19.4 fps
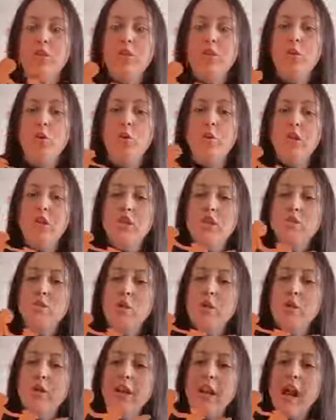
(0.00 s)
So you always
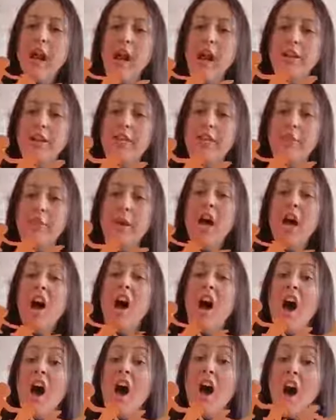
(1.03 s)
draw and colour
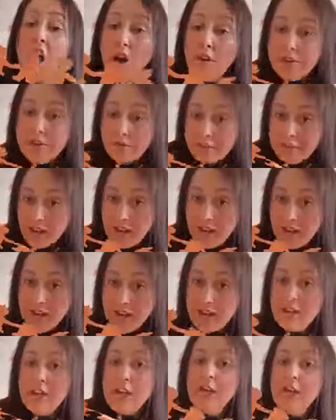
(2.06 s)
them
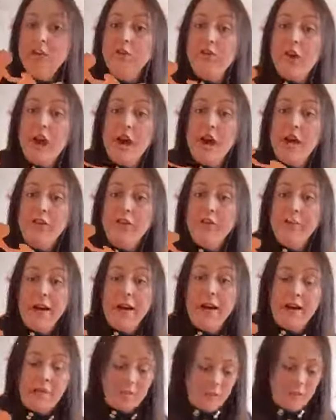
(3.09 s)
after you've cut
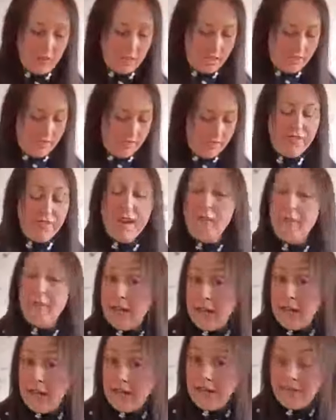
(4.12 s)
them out.
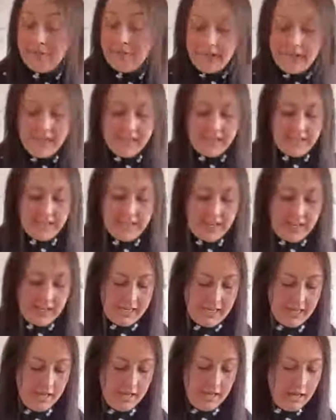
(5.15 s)
Very carefully
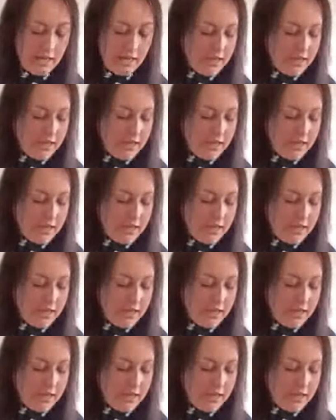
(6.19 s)
indeed.